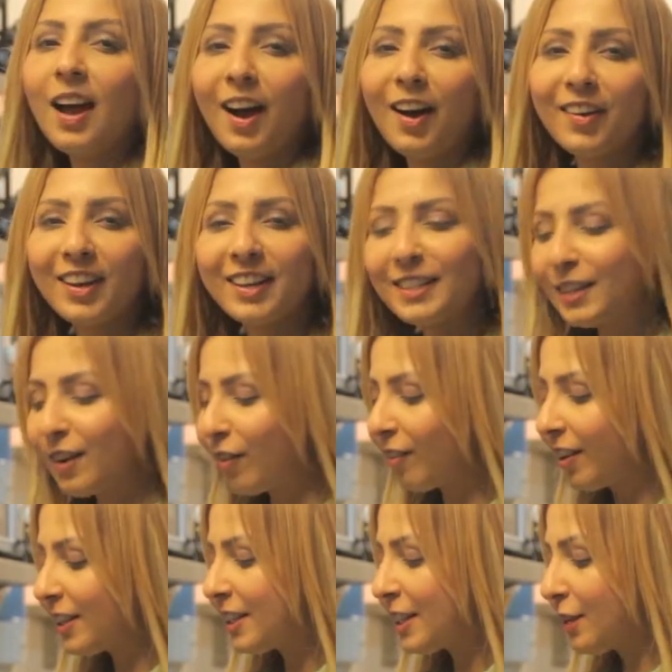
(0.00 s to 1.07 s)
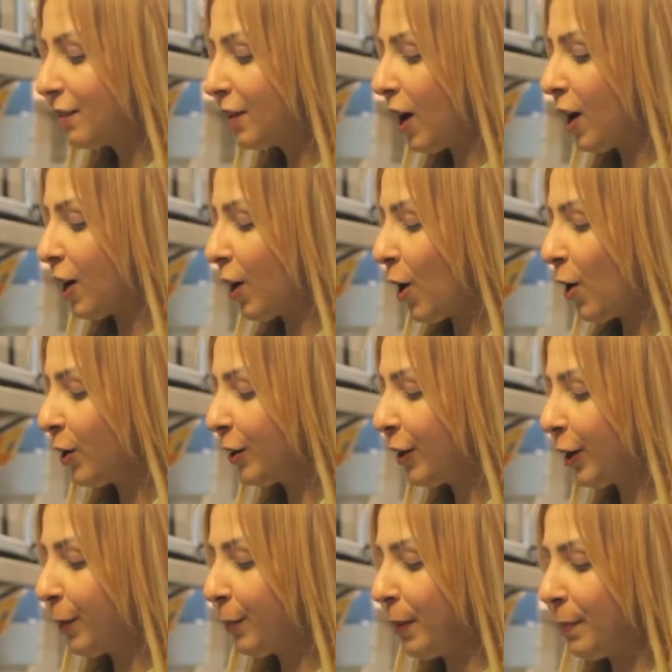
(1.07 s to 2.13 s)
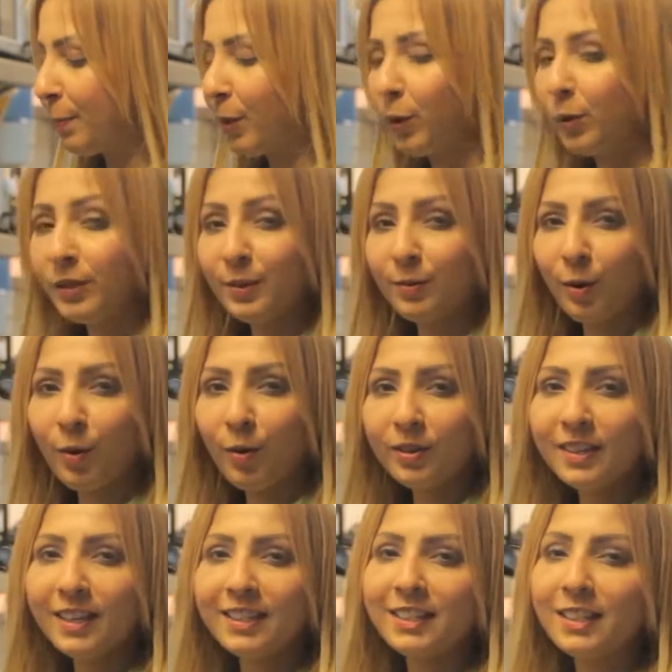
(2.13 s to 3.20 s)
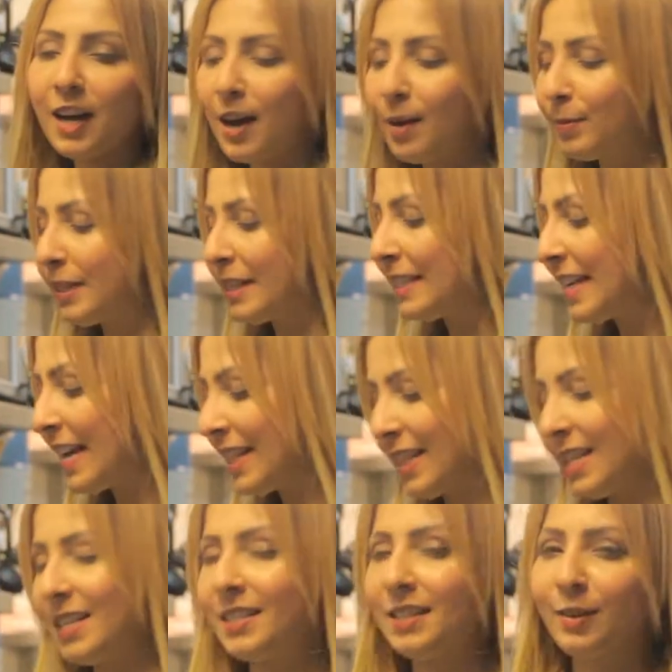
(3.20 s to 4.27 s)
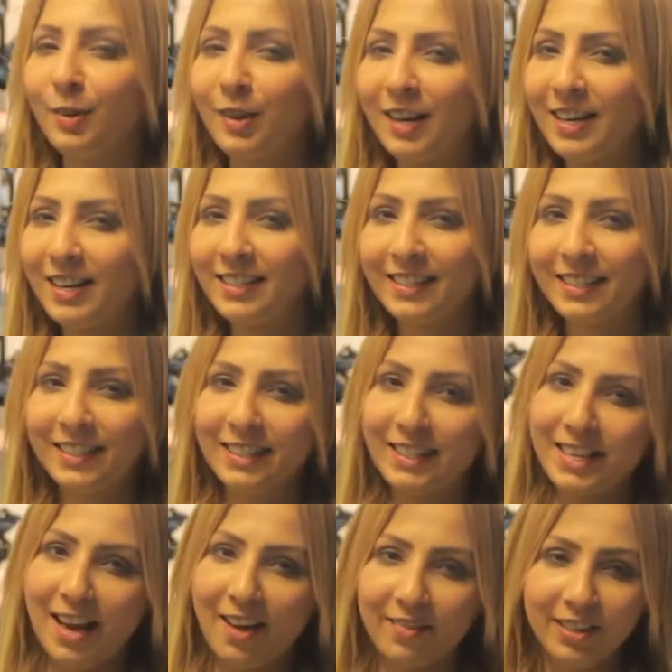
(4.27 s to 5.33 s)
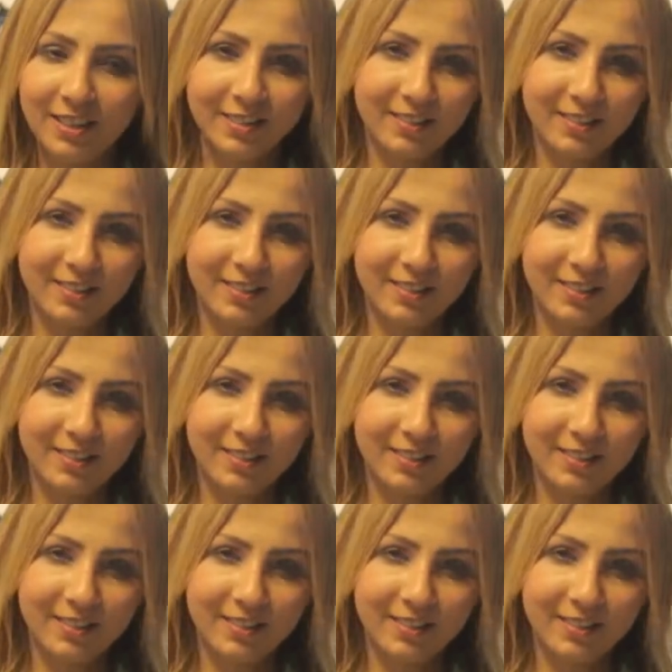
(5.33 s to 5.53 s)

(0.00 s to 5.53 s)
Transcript: Okay, so once you've got all your meatballs rolled, it's time to take these little guys into the oven.